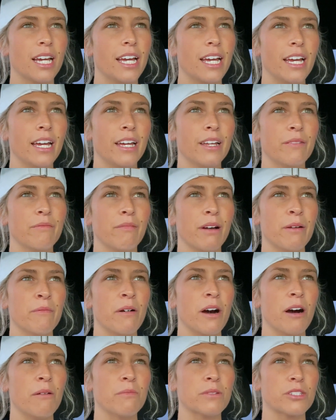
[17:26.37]
And my
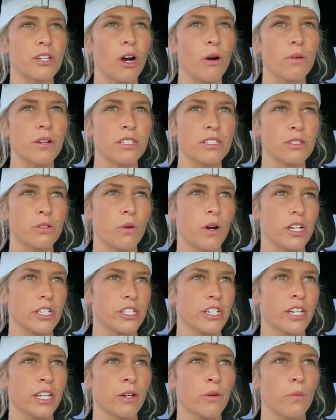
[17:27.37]
mom was always
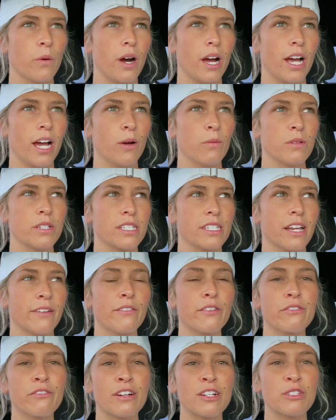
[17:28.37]
questioning why I was
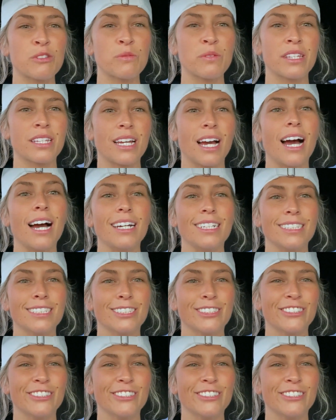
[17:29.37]
never friends with guys.